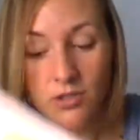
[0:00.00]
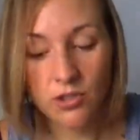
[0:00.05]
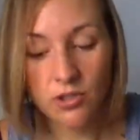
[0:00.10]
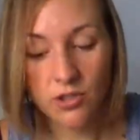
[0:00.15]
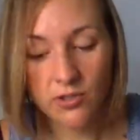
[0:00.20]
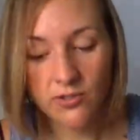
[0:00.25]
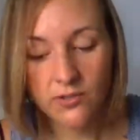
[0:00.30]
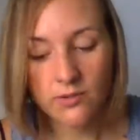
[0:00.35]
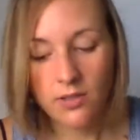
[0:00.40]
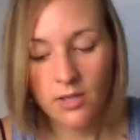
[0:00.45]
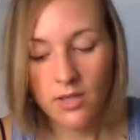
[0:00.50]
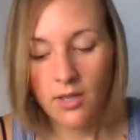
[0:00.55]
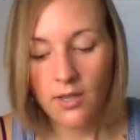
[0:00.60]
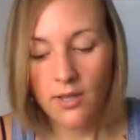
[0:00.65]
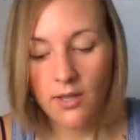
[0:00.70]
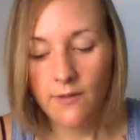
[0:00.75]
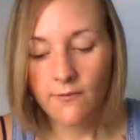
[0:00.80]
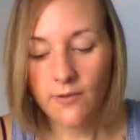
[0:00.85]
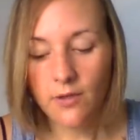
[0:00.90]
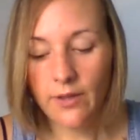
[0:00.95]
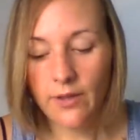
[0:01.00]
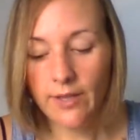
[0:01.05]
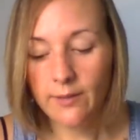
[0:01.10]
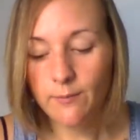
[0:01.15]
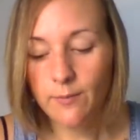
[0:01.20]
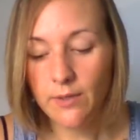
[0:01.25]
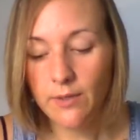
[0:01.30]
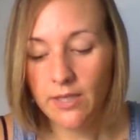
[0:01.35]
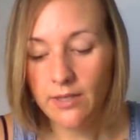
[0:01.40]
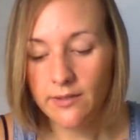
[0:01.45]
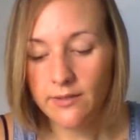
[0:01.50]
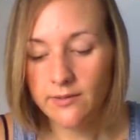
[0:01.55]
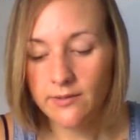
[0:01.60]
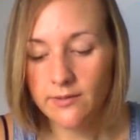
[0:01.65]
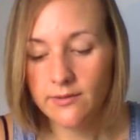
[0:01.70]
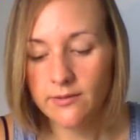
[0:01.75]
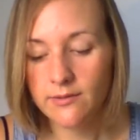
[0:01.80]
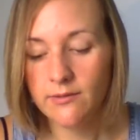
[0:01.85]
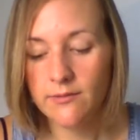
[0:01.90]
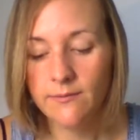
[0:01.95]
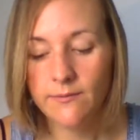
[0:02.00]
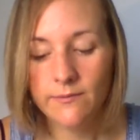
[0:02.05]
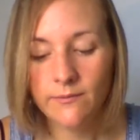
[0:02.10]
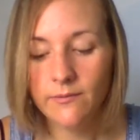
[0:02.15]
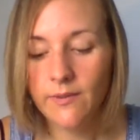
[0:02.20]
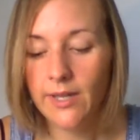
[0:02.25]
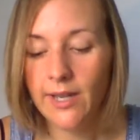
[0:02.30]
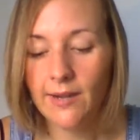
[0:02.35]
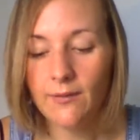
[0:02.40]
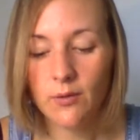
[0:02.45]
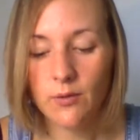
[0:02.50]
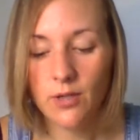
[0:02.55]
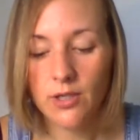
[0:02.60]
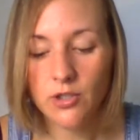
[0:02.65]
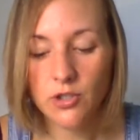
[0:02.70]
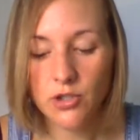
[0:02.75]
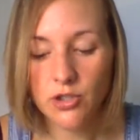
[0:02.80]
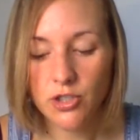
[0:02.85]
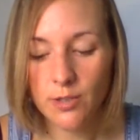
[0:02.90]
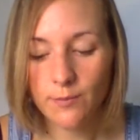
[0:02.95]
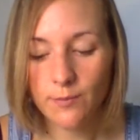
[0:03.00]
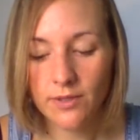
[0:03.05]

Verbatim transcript: just feel like because they have a relationship